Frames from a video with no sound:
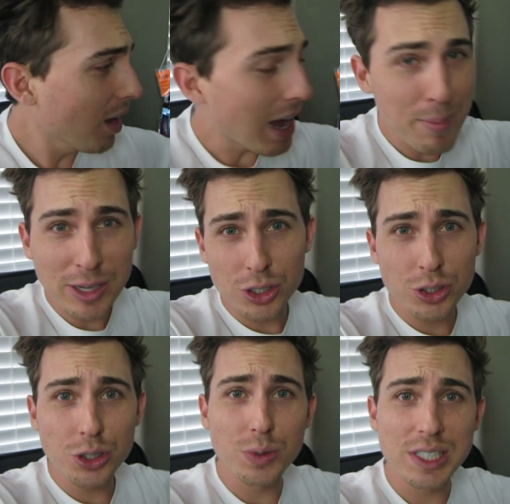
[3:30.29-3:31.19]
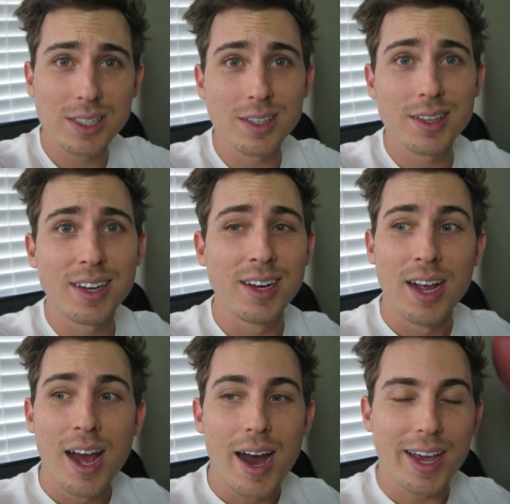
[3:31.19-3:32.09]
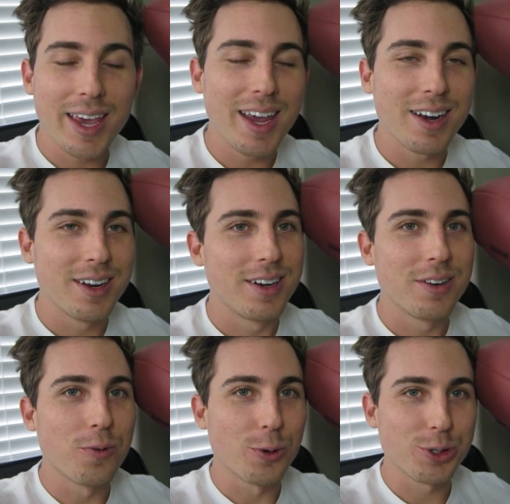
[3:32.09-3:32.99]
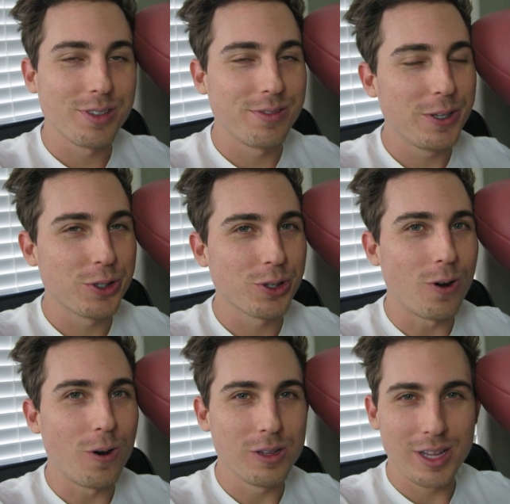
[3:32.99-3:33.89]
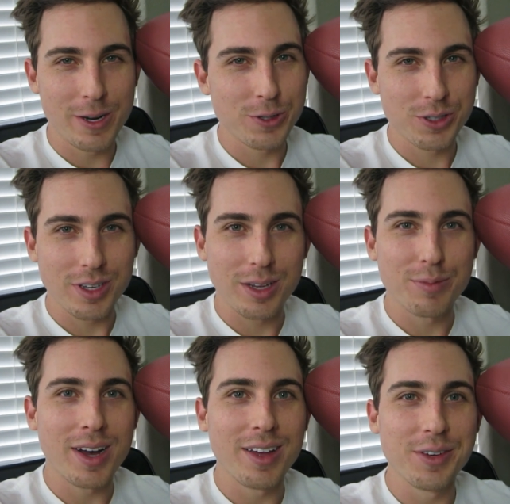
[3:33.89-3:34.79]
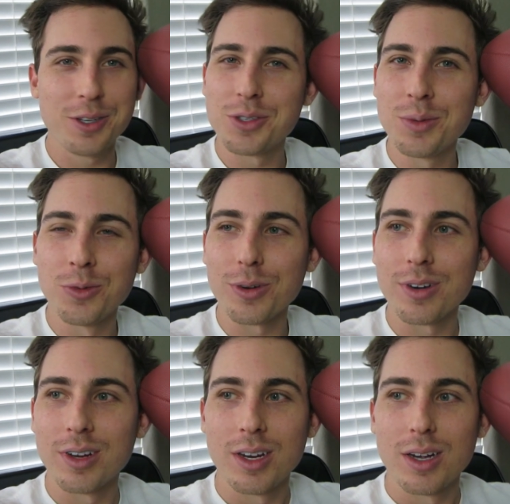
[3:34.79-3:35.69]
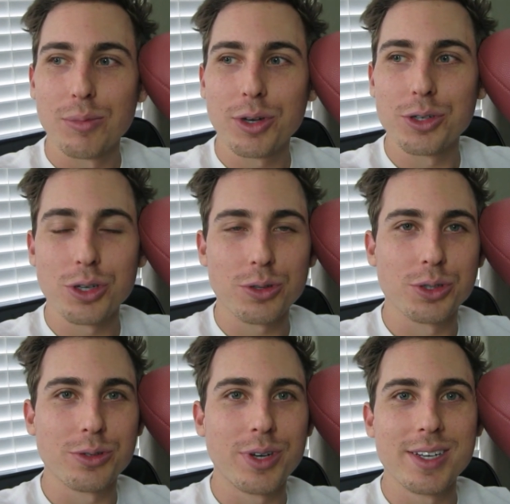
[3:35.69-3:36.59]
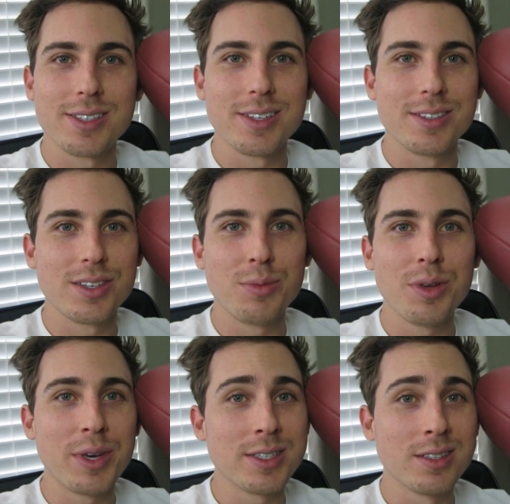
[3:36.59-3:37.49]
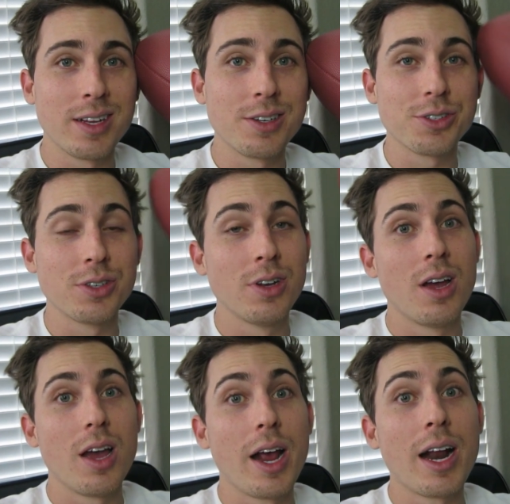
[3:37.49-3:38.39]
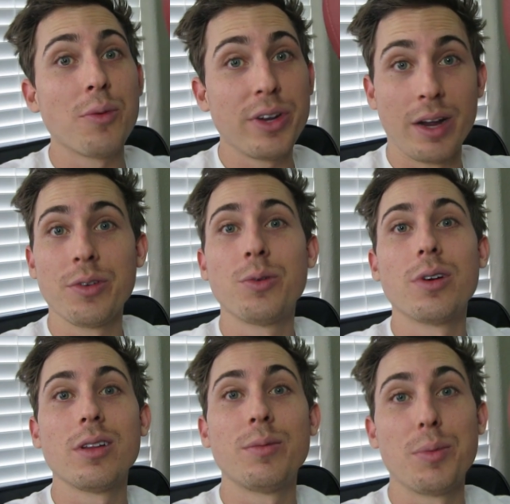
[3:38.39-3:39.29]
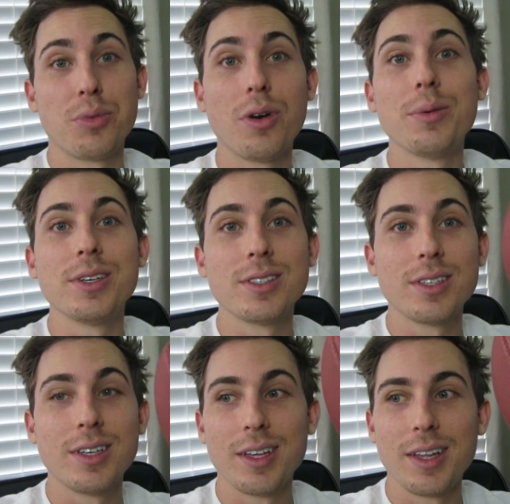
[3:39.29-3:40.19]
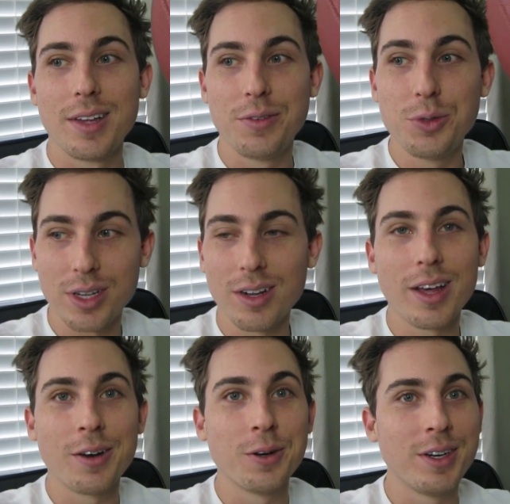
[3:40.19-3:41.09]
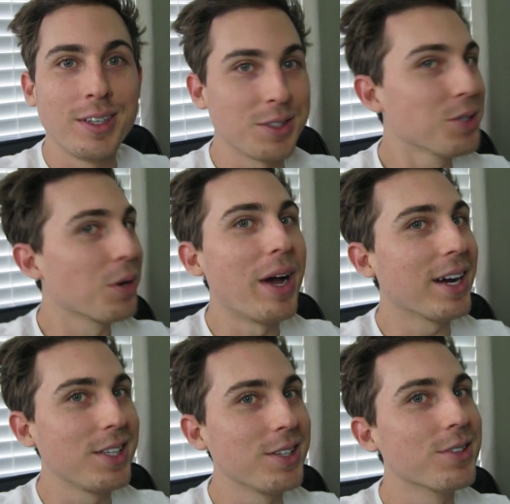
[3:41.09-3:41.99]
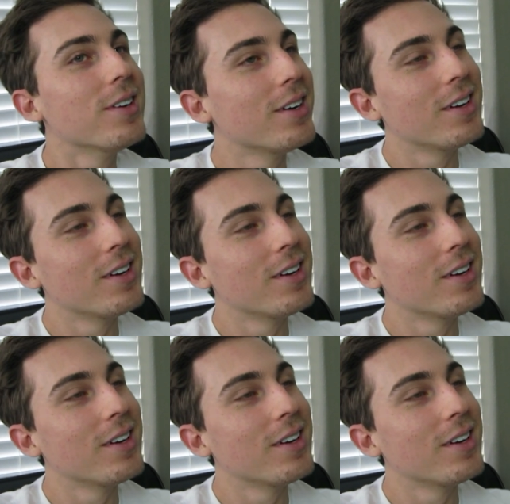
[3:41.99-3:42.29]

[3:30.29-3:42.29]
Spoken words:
I mentioned to you recently that I can't, unfortunately, feature all the letters in my videos anymore because y'all are so nice and send me amazing letters, and I read every one of them, I promise. If you send a letter and it doesn't come back to you,